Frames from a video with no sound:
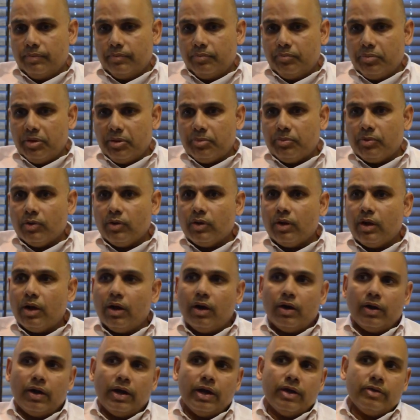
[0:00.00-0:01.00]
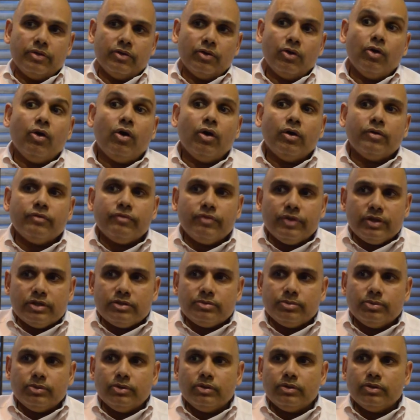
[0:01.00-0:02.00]
people are either on
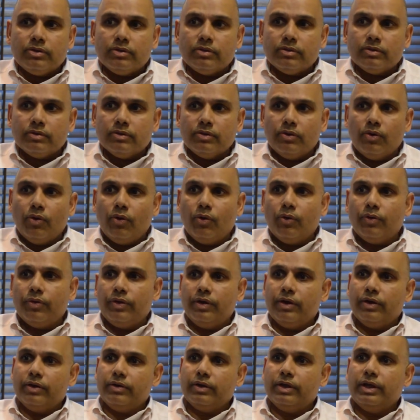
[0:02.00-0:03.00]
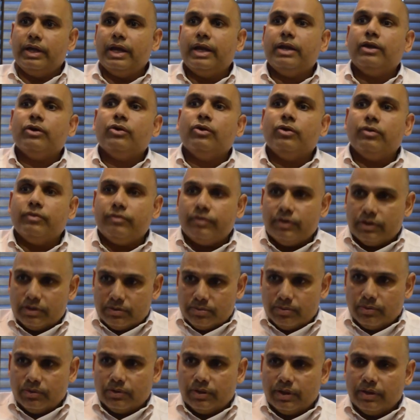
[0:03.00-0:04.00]
Facebook or they're getting on
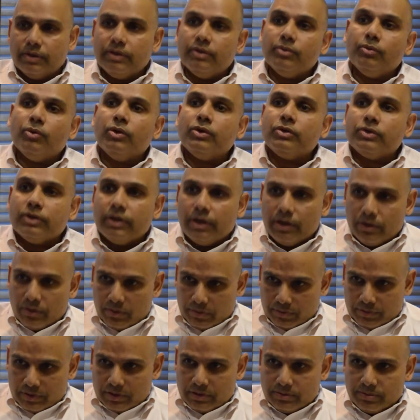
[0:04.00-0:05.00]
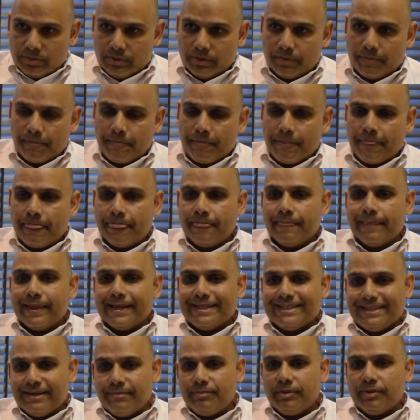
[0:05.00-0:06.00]
Facebook, and they want to get on Facebook
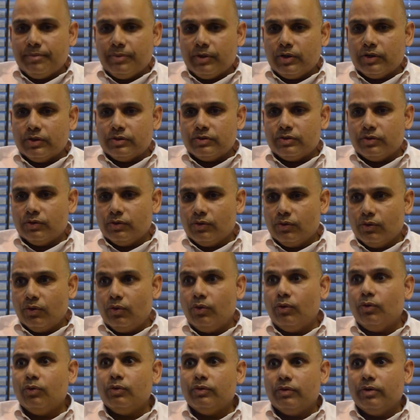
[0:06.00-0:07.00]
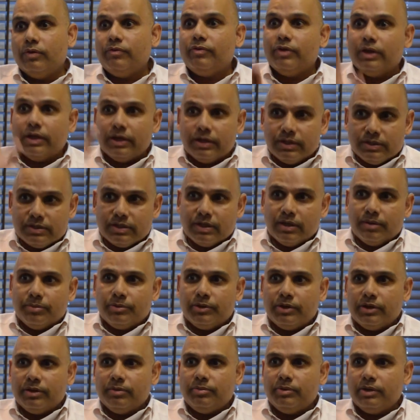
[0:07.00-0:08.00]
simply because, you know, oh, the falani
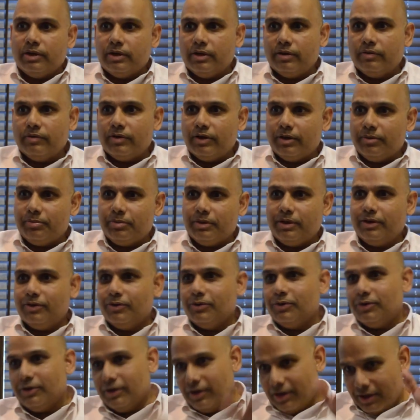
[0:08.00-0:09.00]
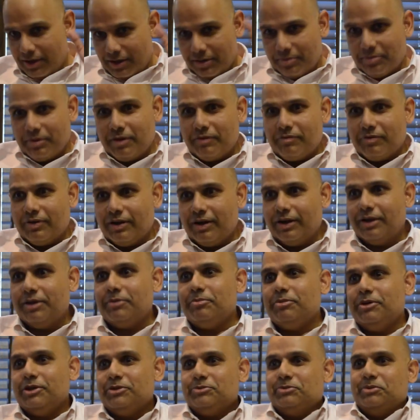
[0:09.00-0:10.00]
celebrity bhi hai wahan pe, aur main
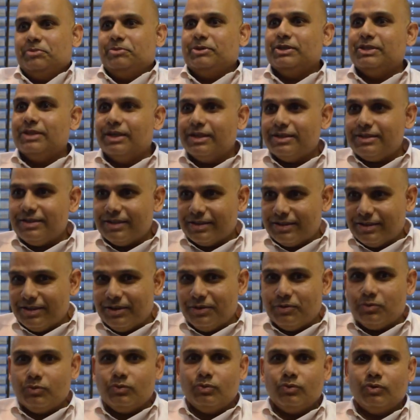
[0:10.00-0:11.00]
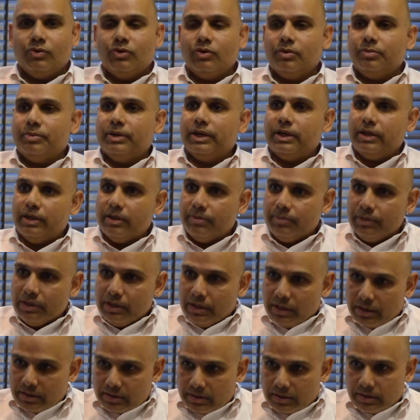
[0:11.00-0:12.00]
falane page pe bhi ja sakta hoon, aur main ye bhi
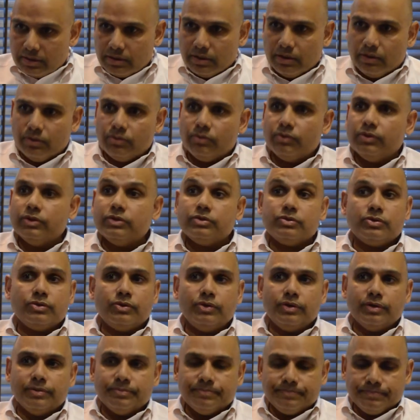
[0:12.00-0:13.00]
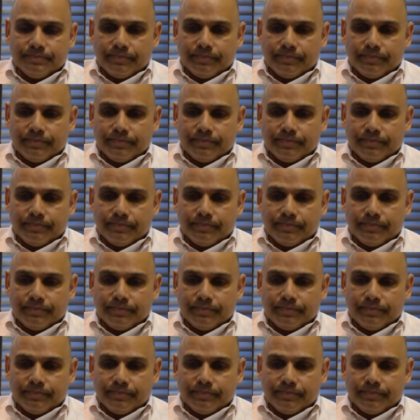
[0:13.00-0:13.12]
dekh sakta hoon, and so on.